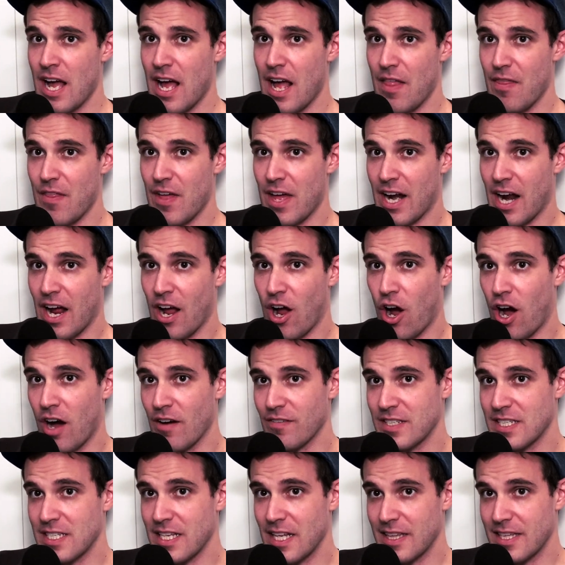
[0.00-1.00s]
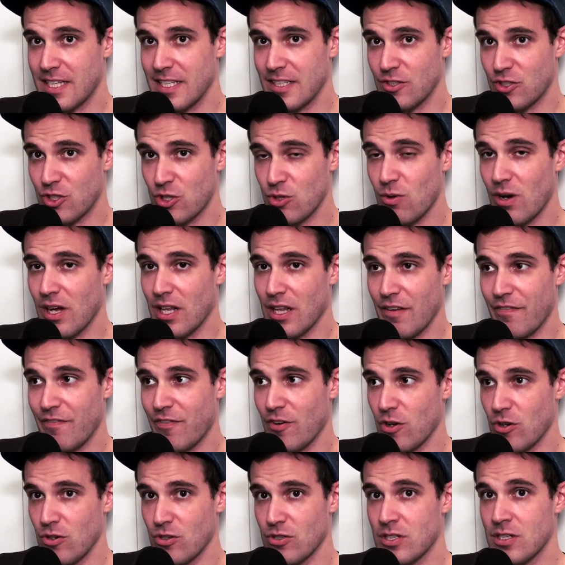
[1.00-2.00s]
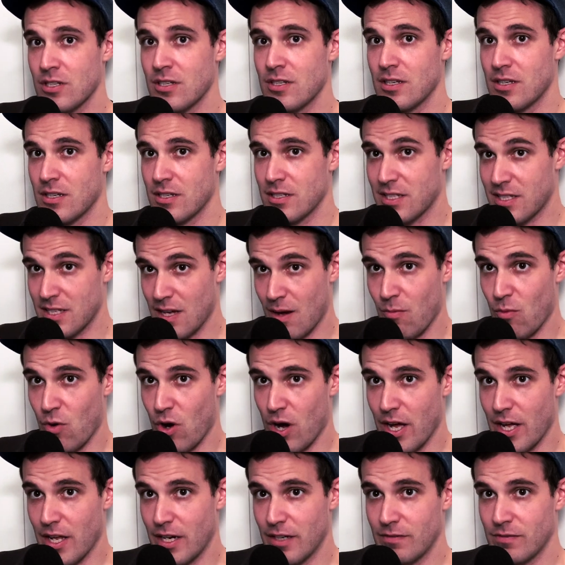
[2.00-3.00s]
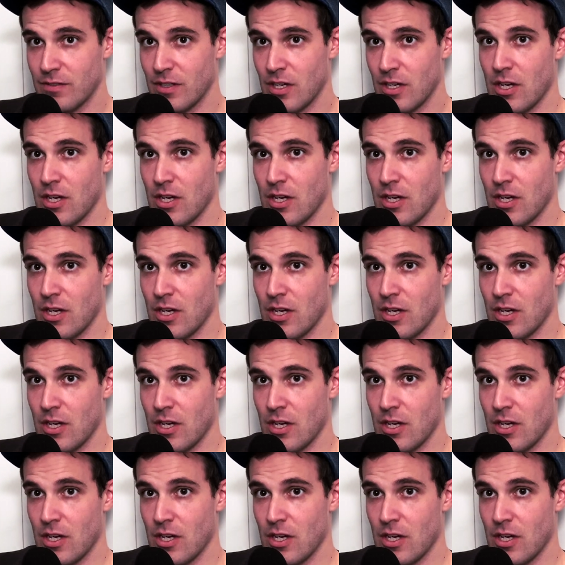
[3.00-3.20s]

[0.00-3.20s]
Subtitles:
and then I offset the 2 LFOs somewhat.